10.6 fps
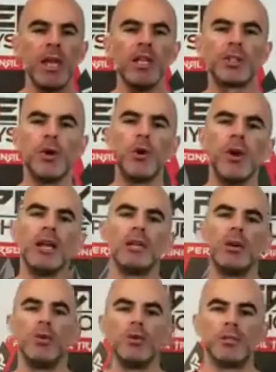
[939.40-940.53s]
So
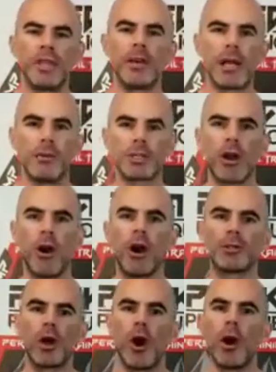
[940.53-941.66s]
then when it comes to carbs,
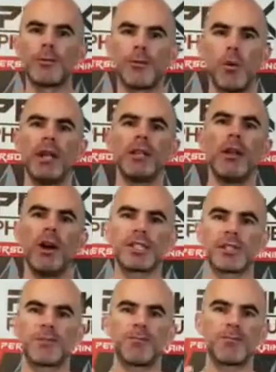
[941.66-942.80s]
carbs for weight
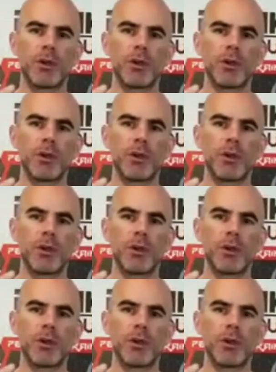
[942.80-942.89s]
loss